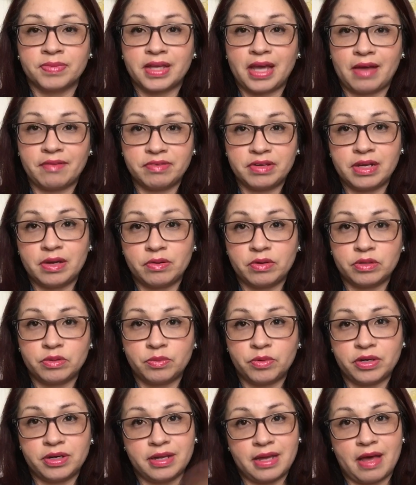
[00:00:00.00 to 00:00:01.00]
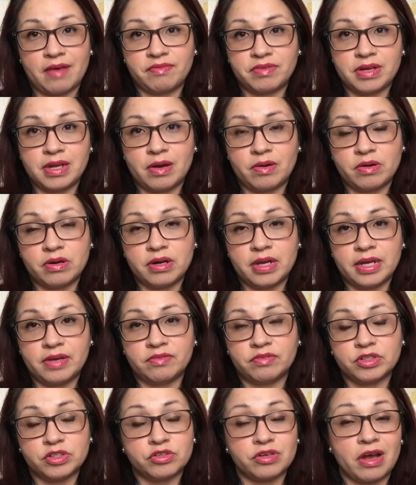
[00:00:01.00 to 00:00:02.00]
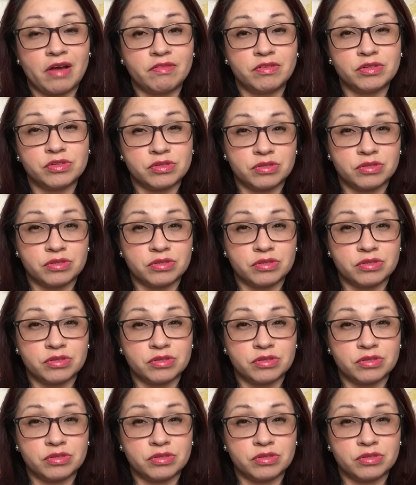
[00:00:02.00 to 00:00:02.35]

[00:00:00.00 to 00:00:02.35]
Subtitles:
half an hour in the morning, half an hour at night for travel.